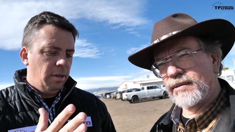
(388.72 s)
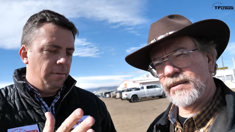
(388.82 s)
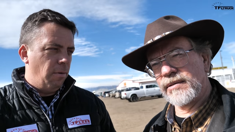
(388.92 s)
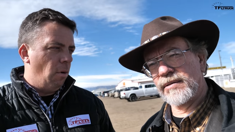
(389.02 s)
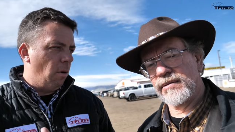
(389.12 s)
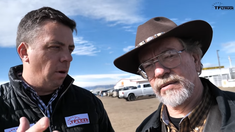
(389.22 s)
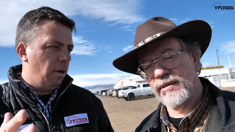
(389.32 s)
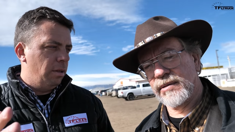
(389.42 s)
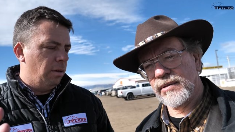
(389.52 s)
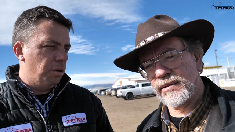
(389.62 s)

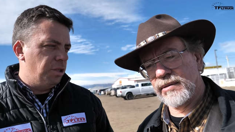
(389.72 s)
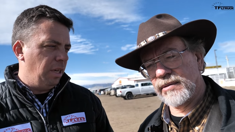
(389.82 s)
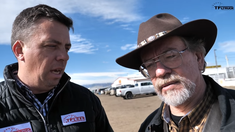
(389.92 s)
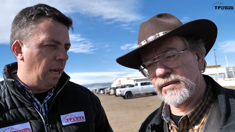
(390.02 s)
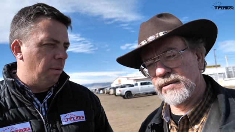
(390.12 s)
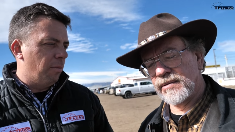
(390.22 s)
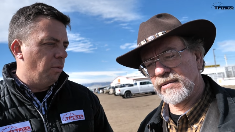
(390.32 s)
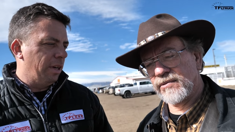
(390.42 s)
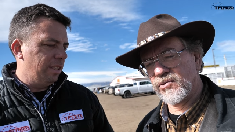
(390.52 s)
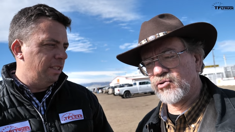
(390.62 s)
Speaker 1: Ford, or GM,
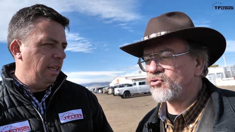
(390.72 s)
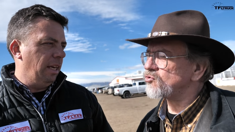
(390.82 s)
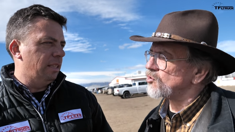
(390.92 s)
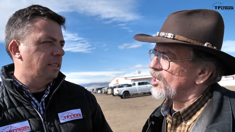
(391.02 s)
we can see?